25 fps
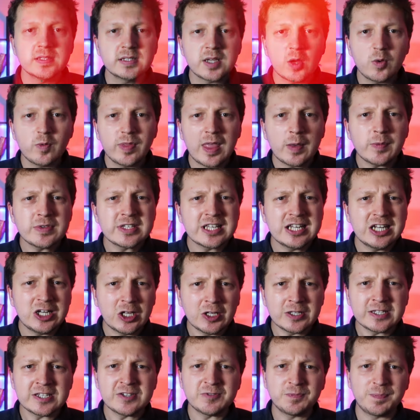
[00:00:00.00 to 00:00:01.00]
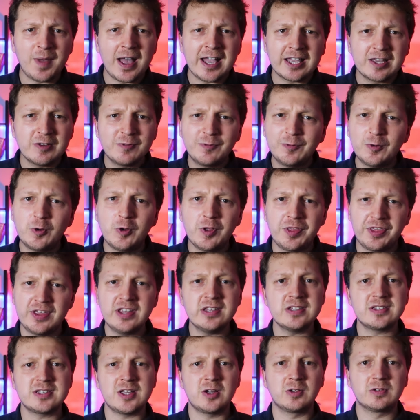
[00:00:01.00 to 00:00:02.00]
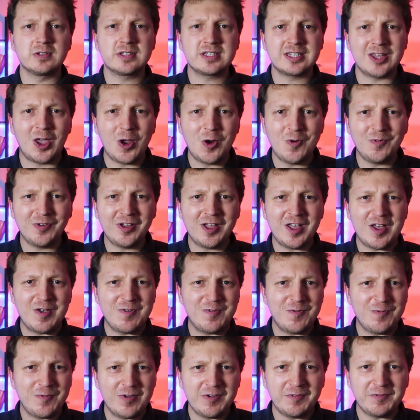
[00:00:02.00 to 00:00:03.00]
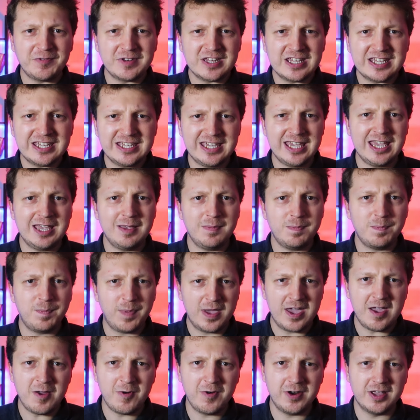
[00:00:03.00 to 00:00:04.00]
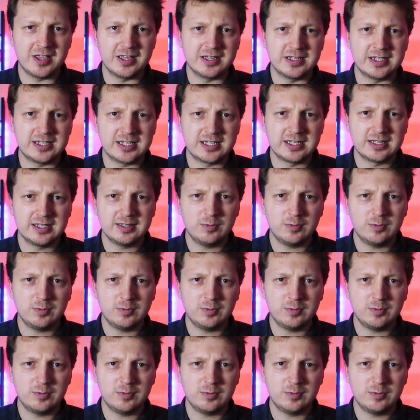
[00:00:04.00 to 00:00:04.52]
So there was a lot of back and forth insults over a 50-year period.